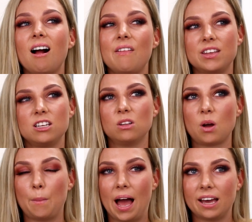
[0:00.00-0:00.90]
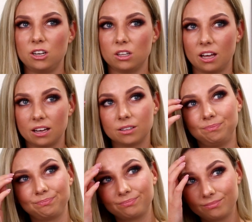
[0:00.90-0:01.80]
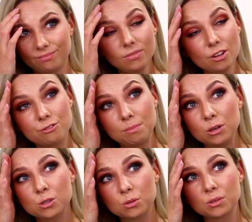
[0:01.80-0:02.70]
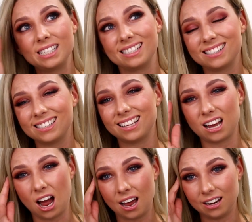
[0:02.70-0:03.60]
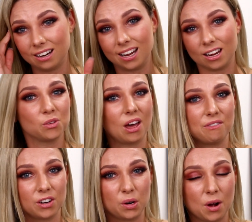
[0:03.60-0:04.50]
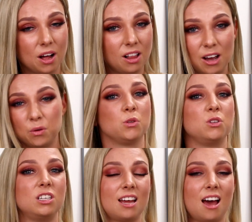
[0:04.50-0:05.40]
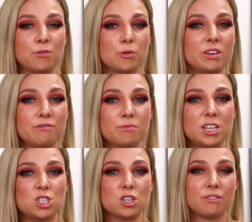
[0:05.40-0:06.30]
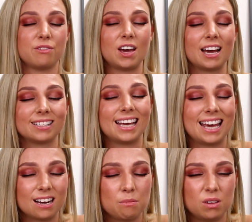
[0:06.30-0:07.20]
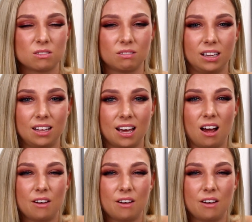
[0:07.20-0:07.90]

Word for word: And then you look back and you're like, for multiple reasons. You're like, I didn't handle that very well. I also didn't have all the information or the facts, and I misread that.